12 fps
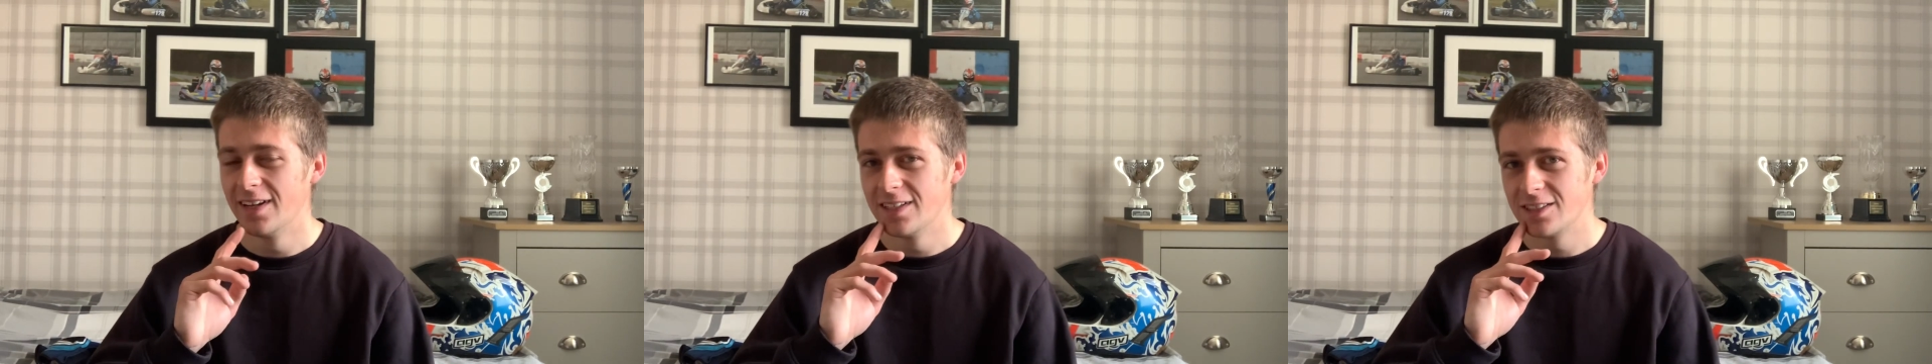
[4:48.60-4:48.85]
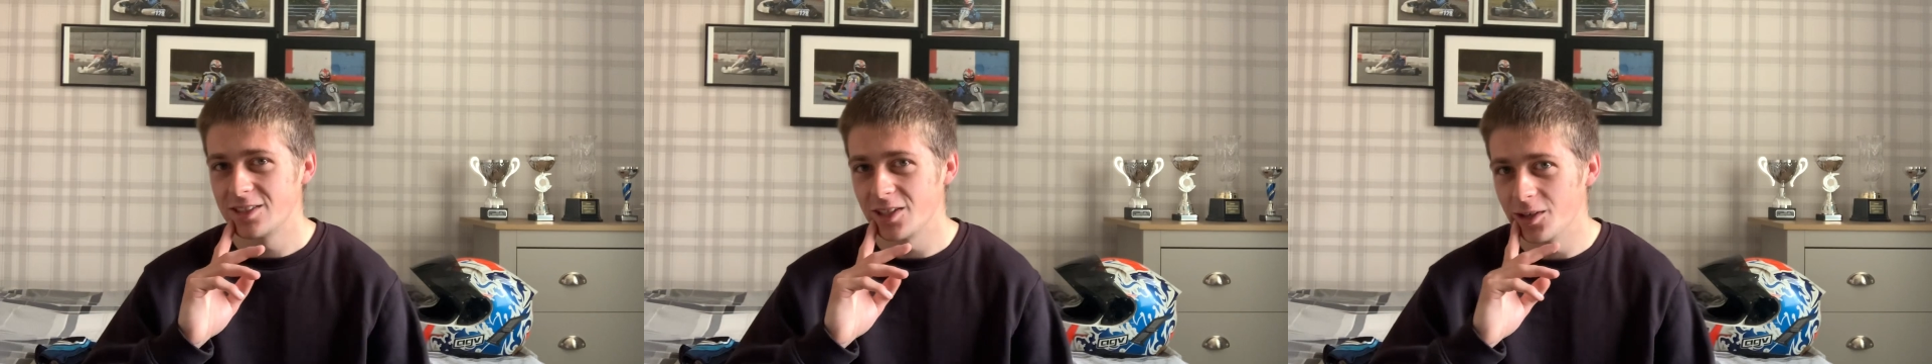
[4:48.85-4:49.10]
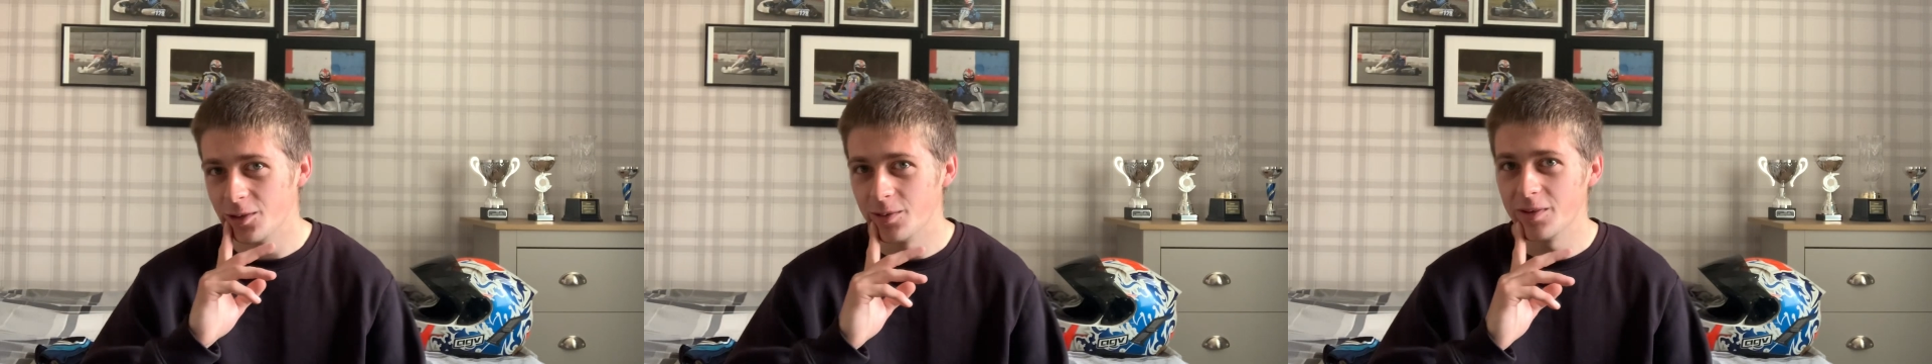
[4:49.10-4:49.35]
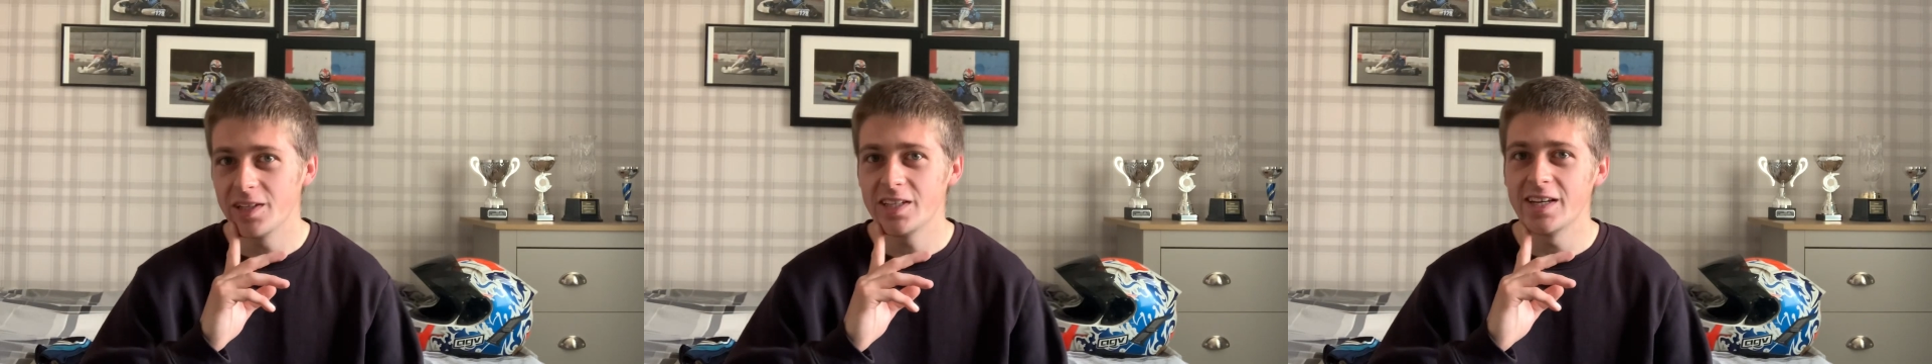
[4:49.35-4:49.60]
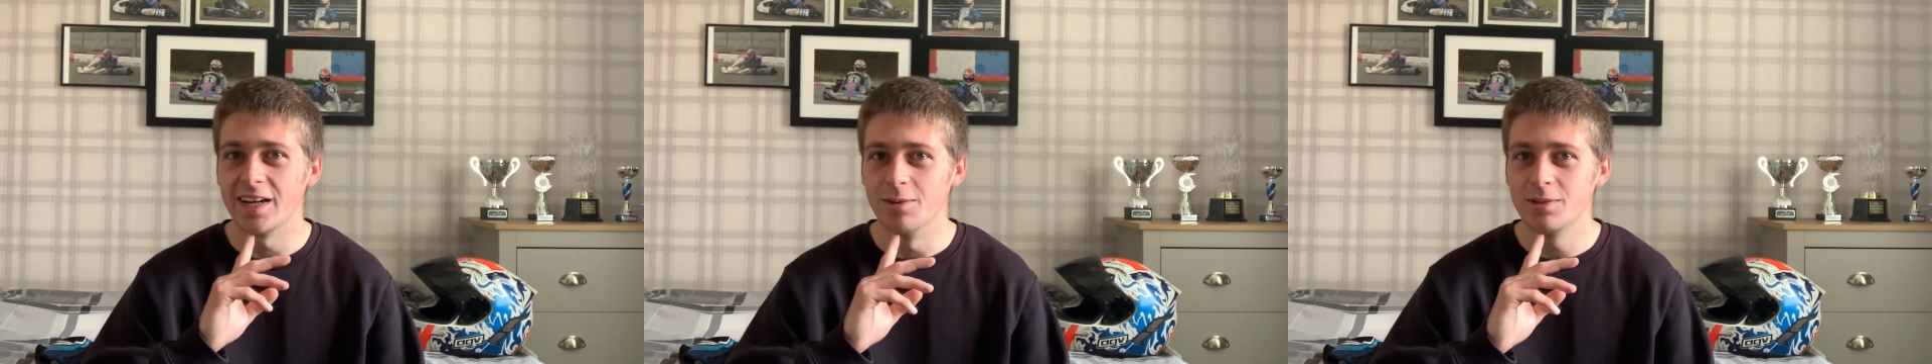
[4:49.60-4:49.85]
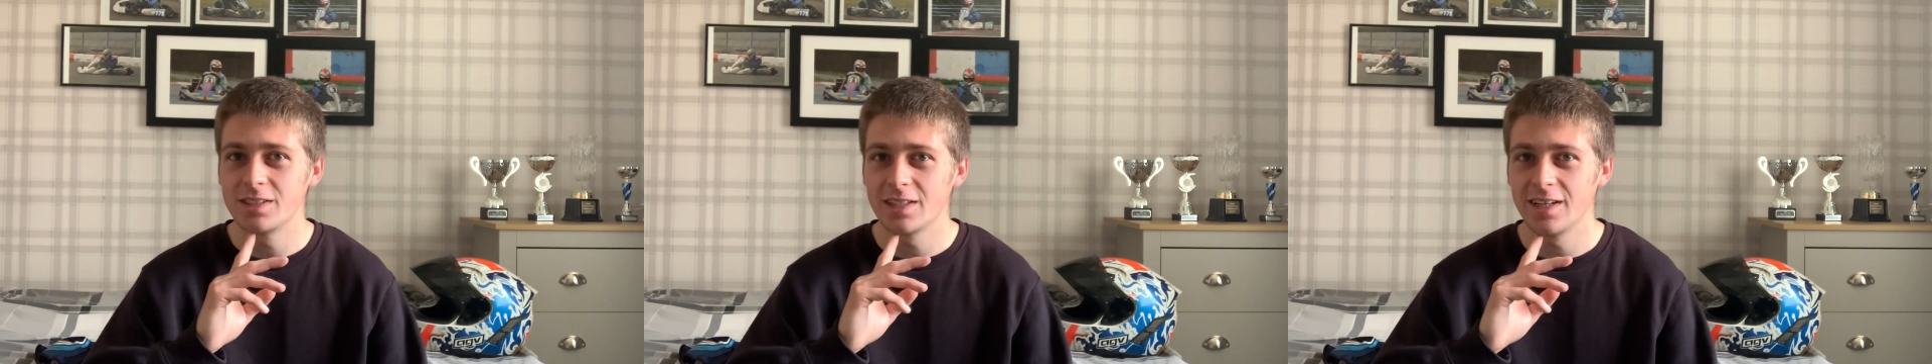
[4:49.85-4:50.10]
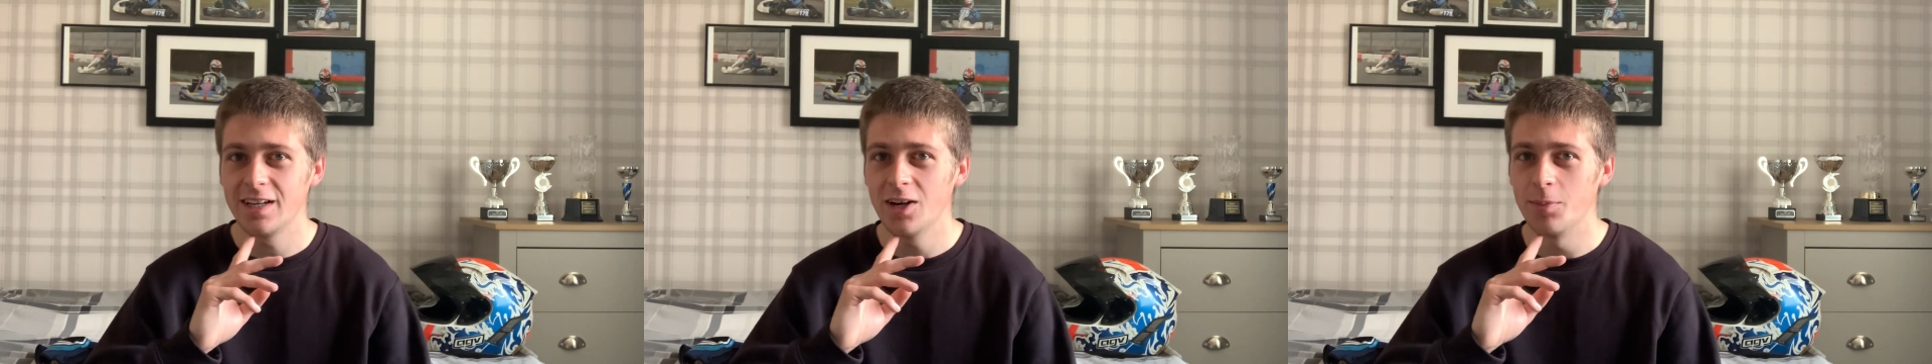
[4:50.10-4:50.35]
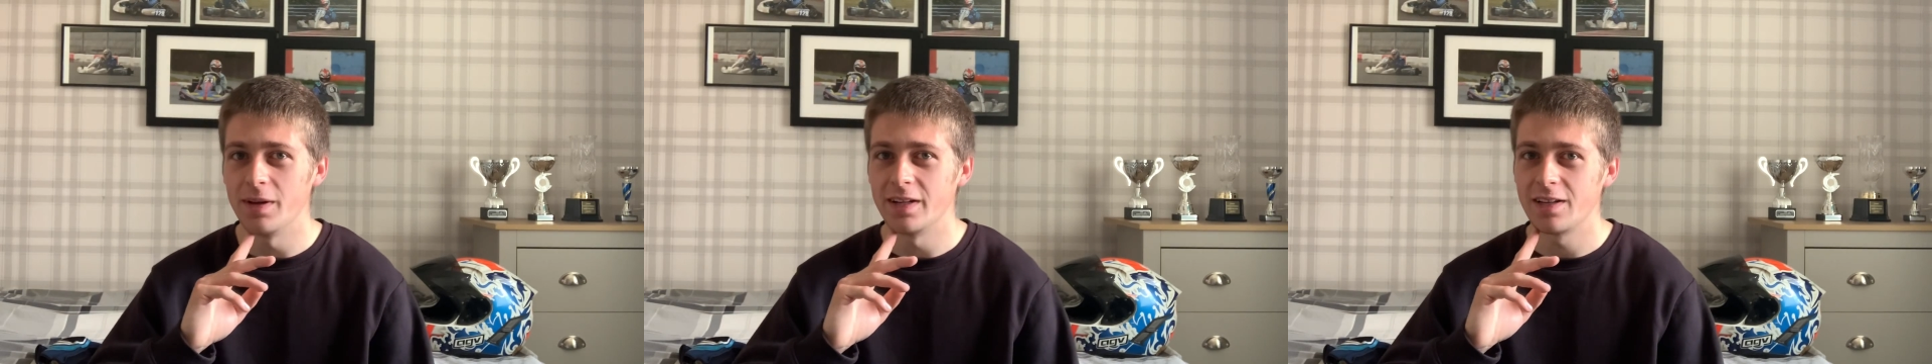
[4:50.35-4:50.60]
So yeah, it was a
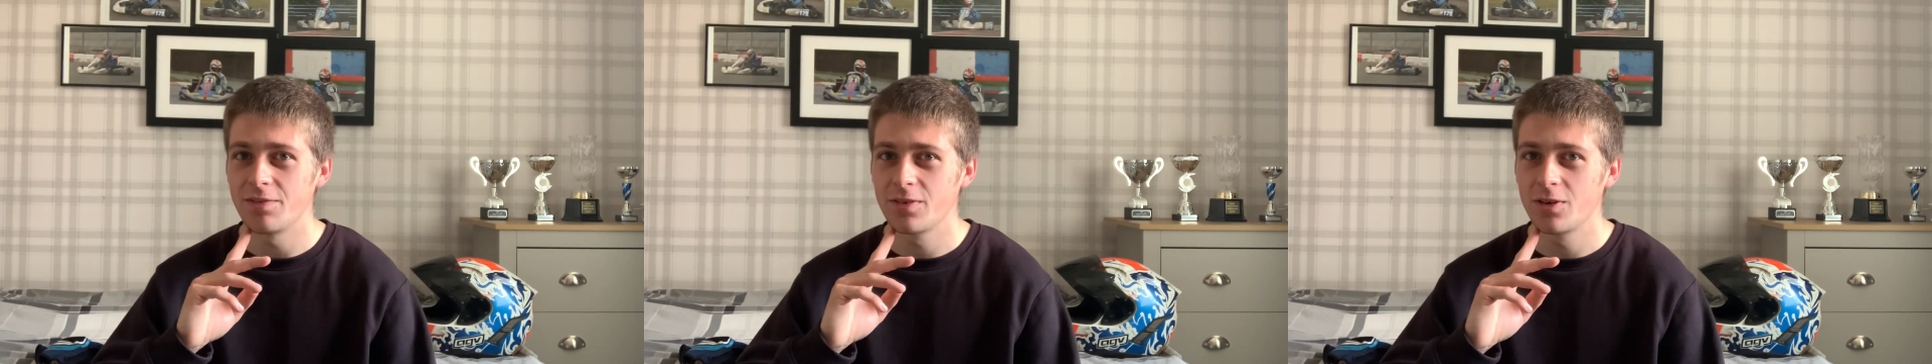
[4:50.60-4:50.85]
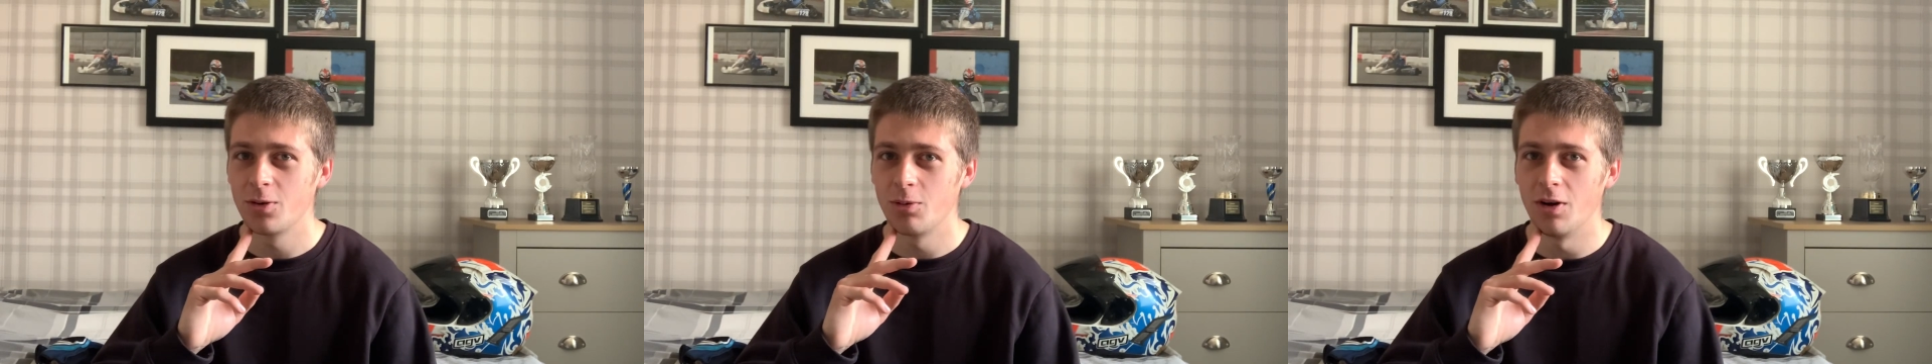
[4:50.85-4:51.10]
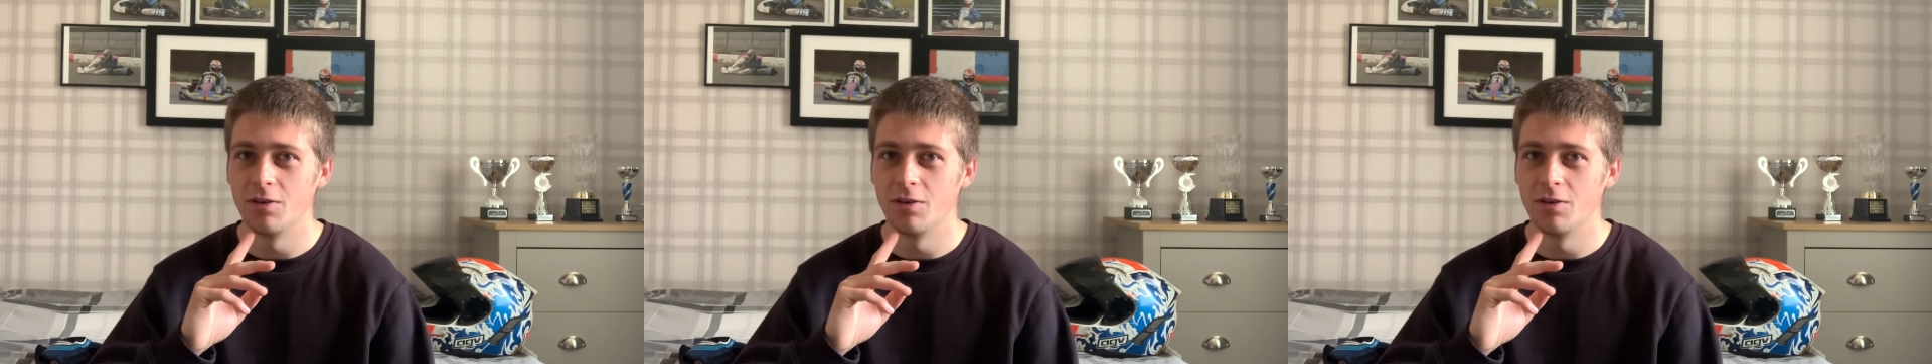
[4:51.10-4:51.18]
little bit difficult.